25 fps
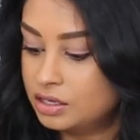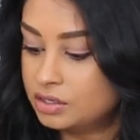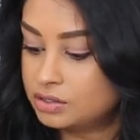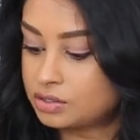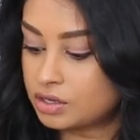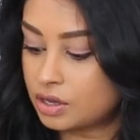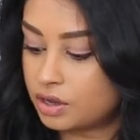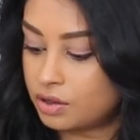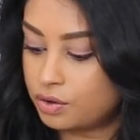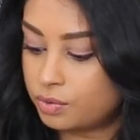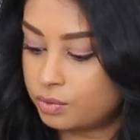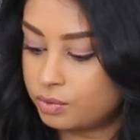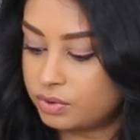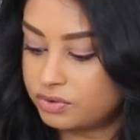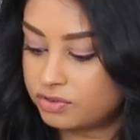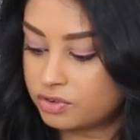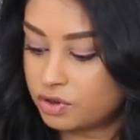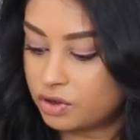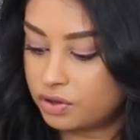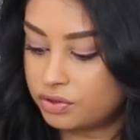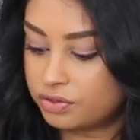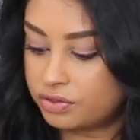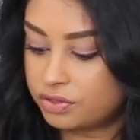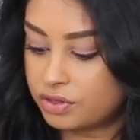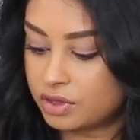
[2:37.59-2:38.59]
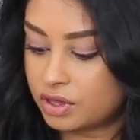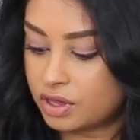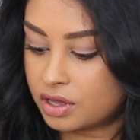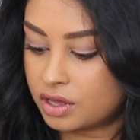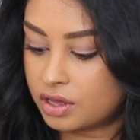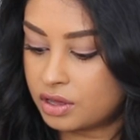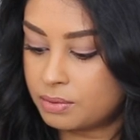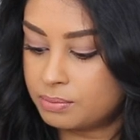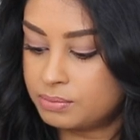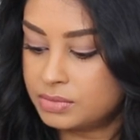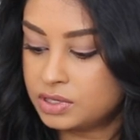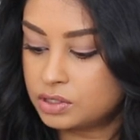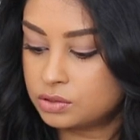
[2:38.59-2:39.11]
So we've got
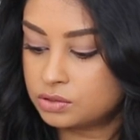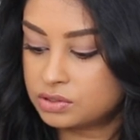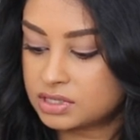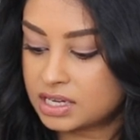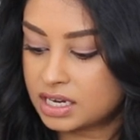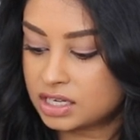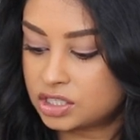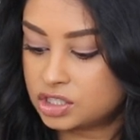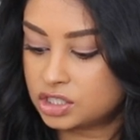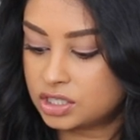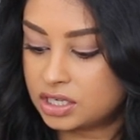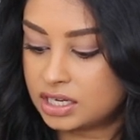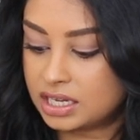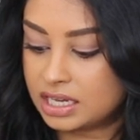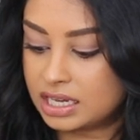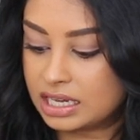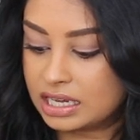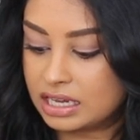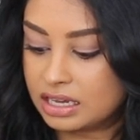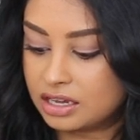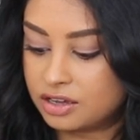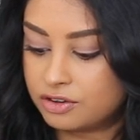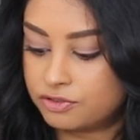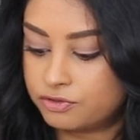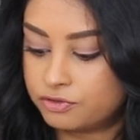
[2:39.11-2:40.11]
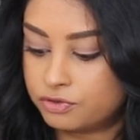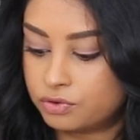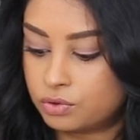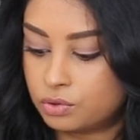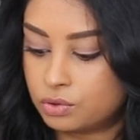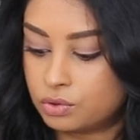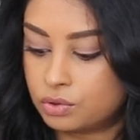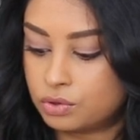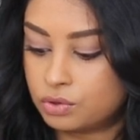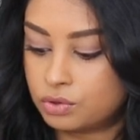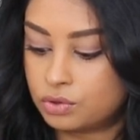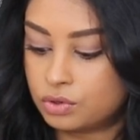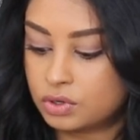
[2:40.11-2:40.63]
the middle section here
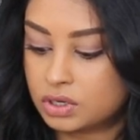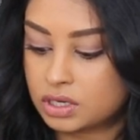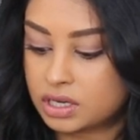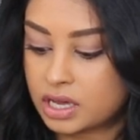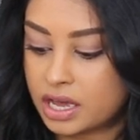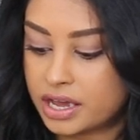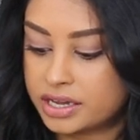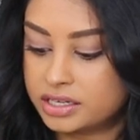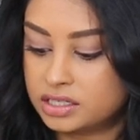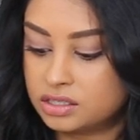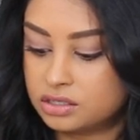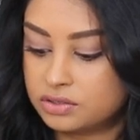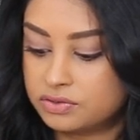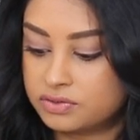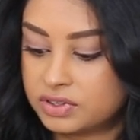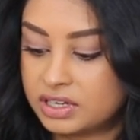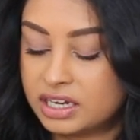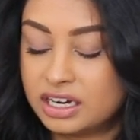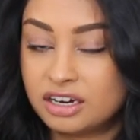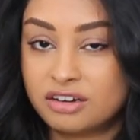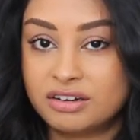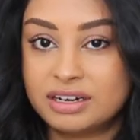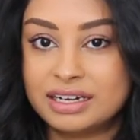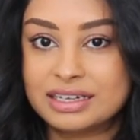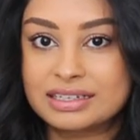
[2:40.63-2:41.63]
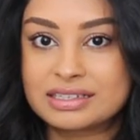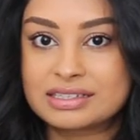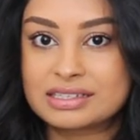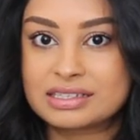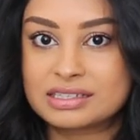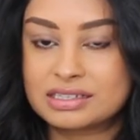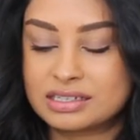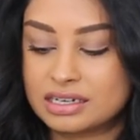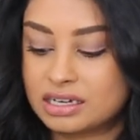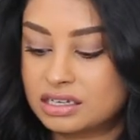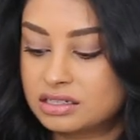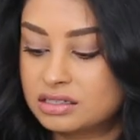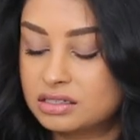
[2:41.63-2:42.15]
for kind of earrings,
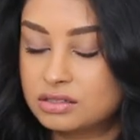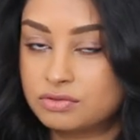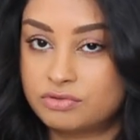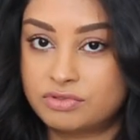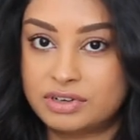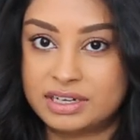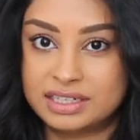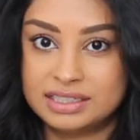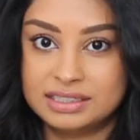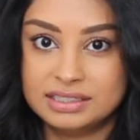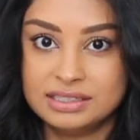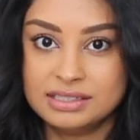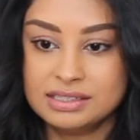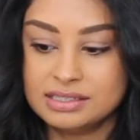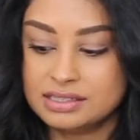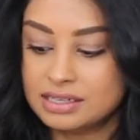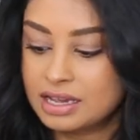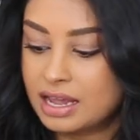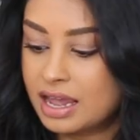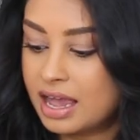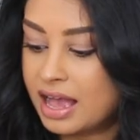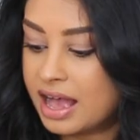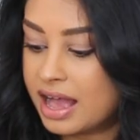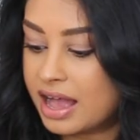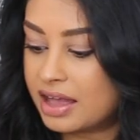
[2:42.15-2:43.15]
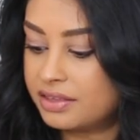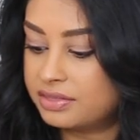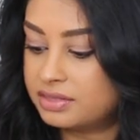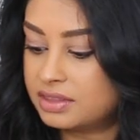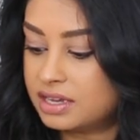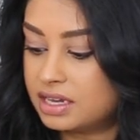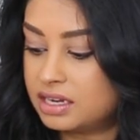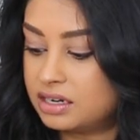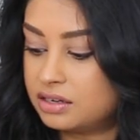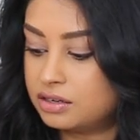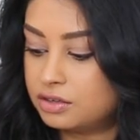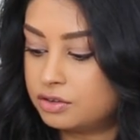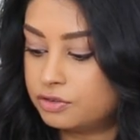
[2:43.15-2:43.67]
studs, rings, and
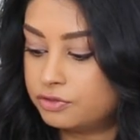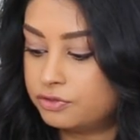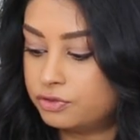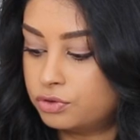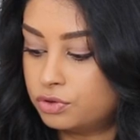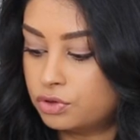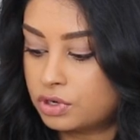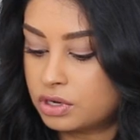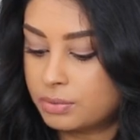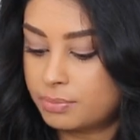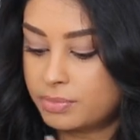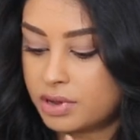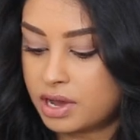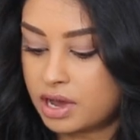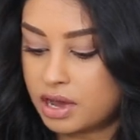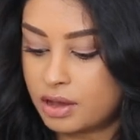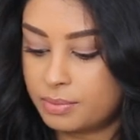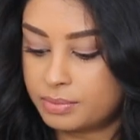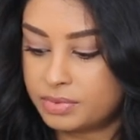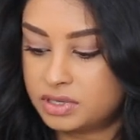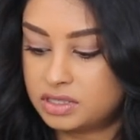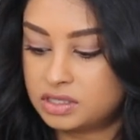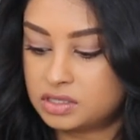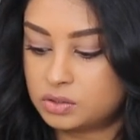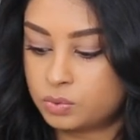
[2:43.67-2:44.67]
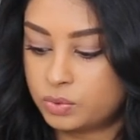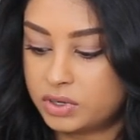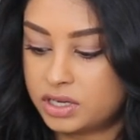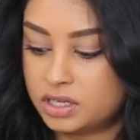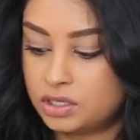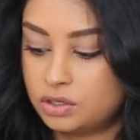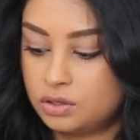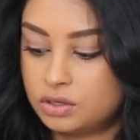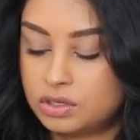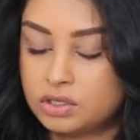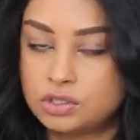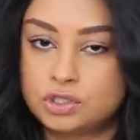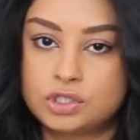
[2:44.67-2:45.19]
then four compartments where
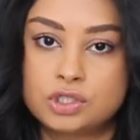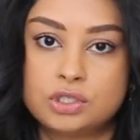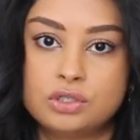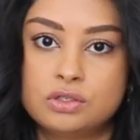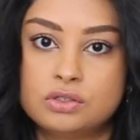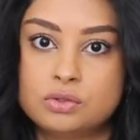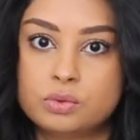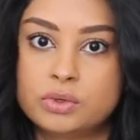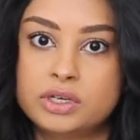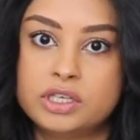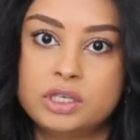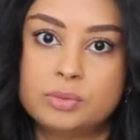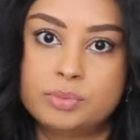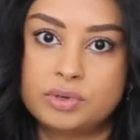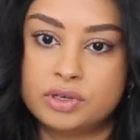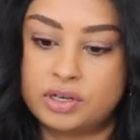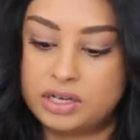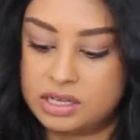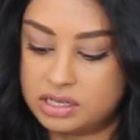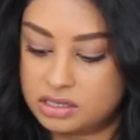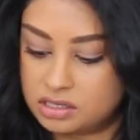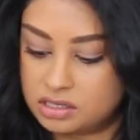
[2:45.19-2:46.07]
you can choose what you put